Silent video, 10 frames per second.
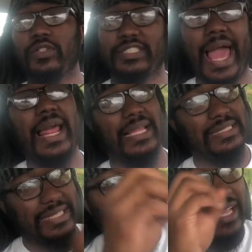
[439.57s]
Static, and
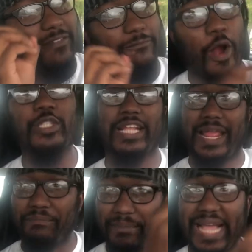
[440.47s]
Static converts it
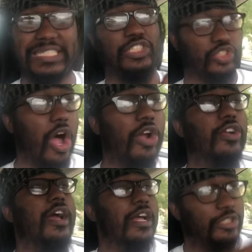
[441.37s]
and makes it
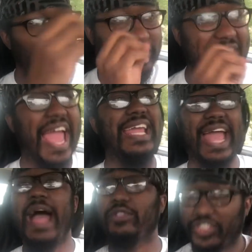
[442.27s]
stronger to take
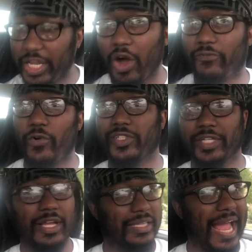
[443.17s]
out Geoforce.
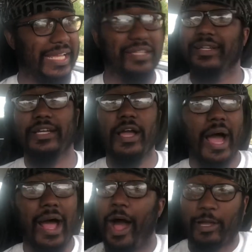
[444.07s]
Like
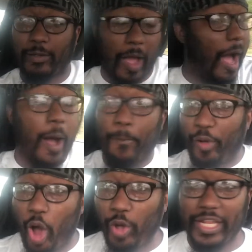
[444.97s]
an
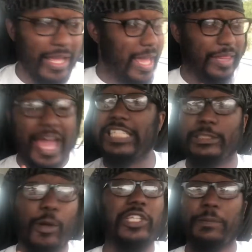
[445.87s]
opponent that's
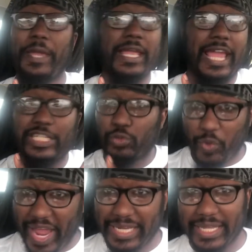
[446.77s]
supposed to be his
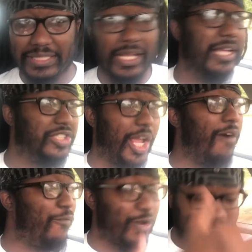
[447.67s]
weakness.
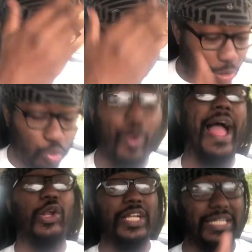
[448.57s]
Geoforce is a
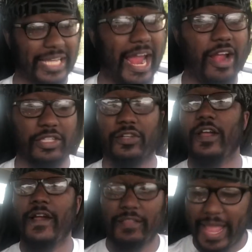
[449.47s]
grounded character.
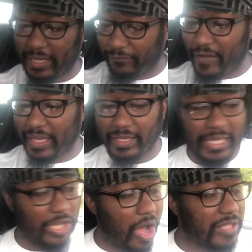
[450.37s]
Like fucking,
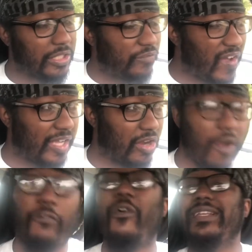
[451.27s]
he causes fucking
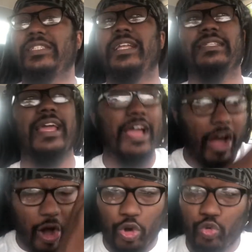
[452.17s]
earthquakes and shit like that.
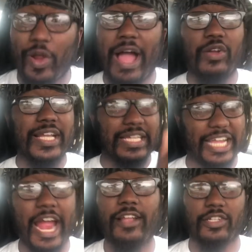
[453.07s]
A grounded
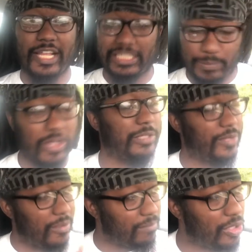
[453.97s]
character that's supposed to
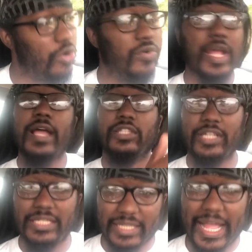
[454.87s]
be immune to
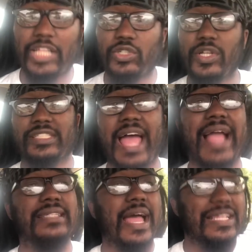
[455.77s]
these electrical
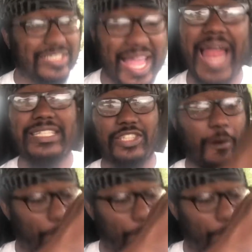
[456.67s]
attacks. Static still